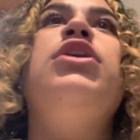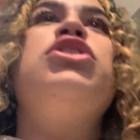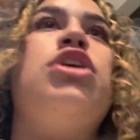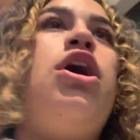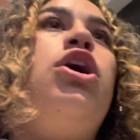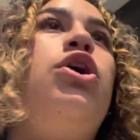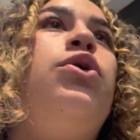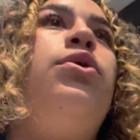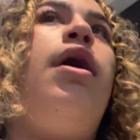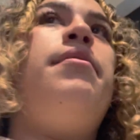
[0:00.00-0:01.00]

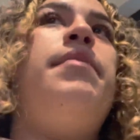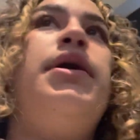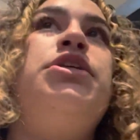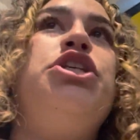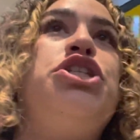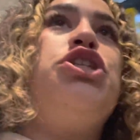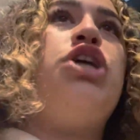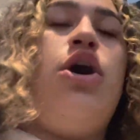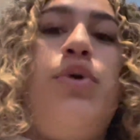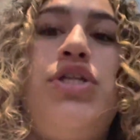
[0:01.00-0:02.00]
So I'm about to just
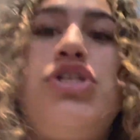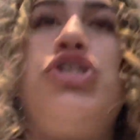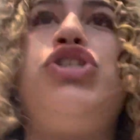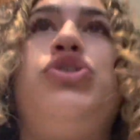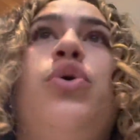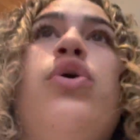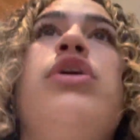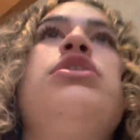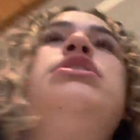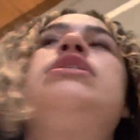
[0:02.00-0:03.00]
go into
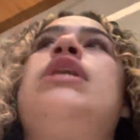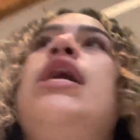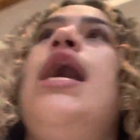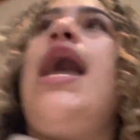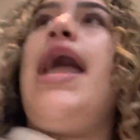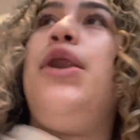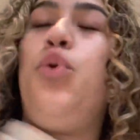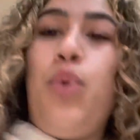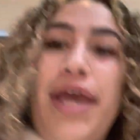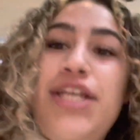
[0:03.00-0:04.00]
stores
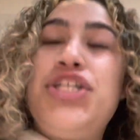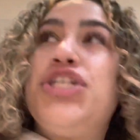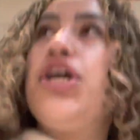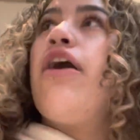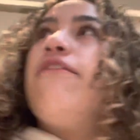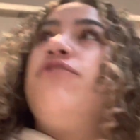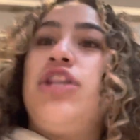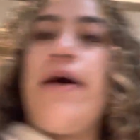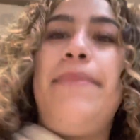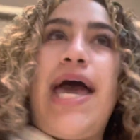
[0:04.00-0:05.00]
and wish for
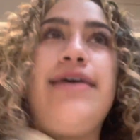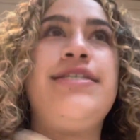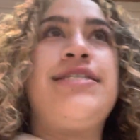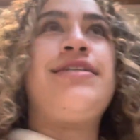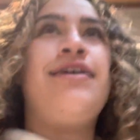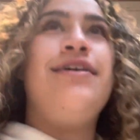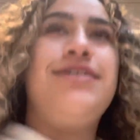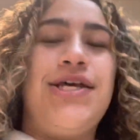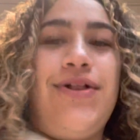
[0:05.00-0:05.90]
the best. So